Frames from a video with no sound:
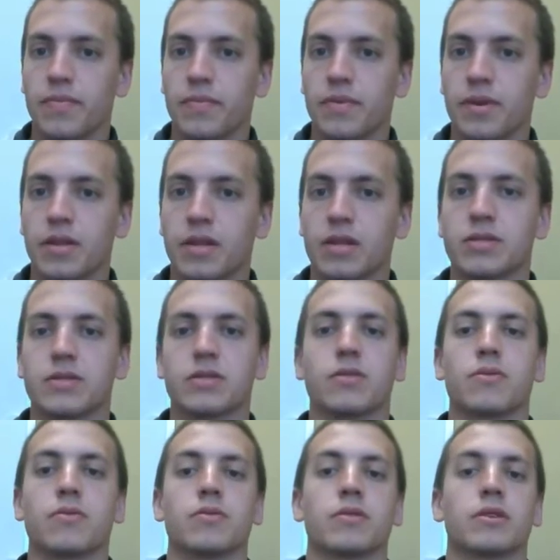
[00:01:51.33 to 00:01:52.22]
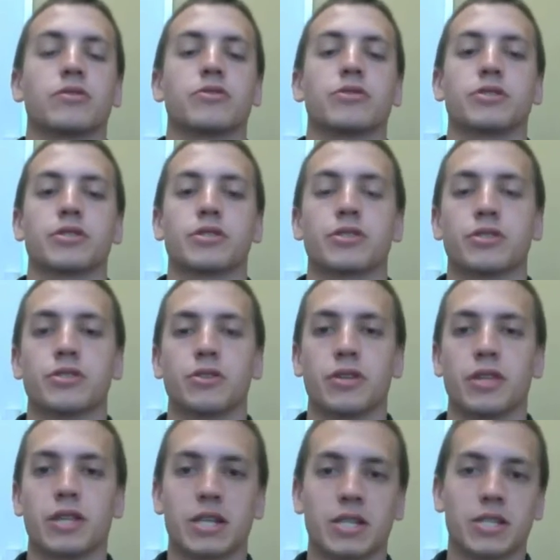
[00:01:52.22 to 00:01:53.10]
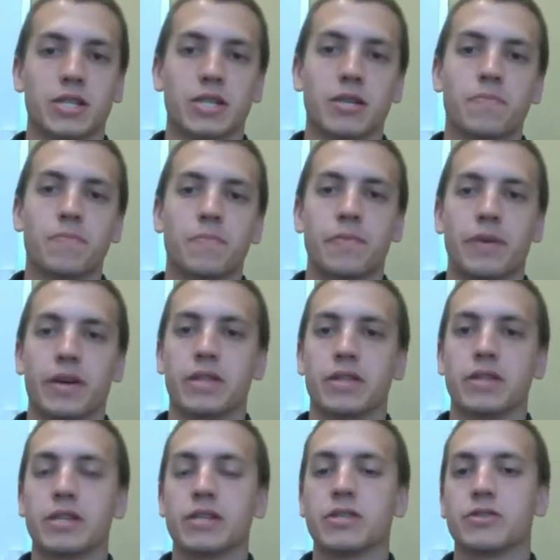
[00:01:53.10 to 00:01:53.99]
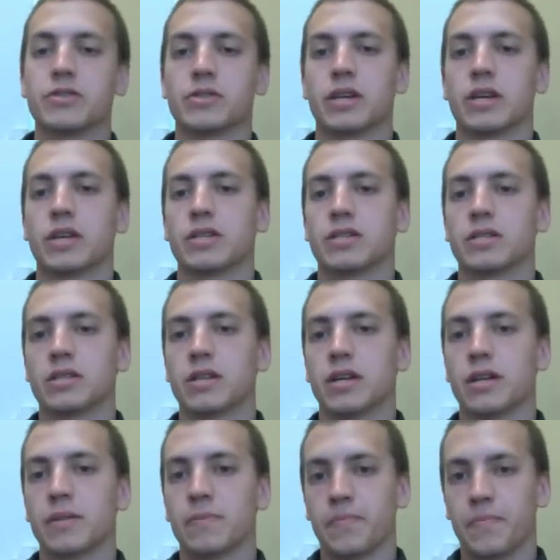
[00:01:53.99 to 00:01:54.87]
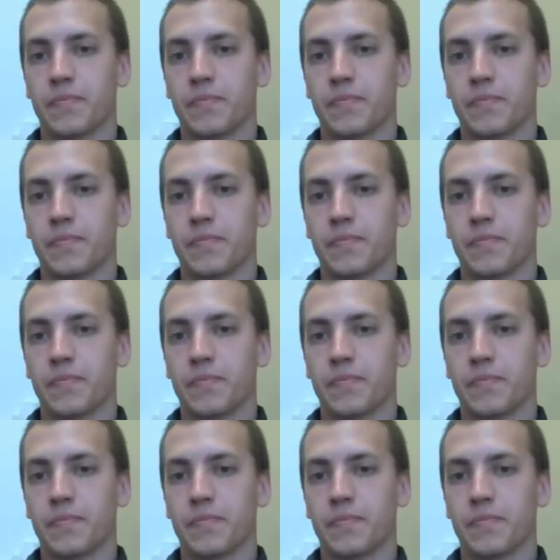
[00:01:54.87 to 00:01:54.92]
And then so they transition to the next scene, and the teacher says that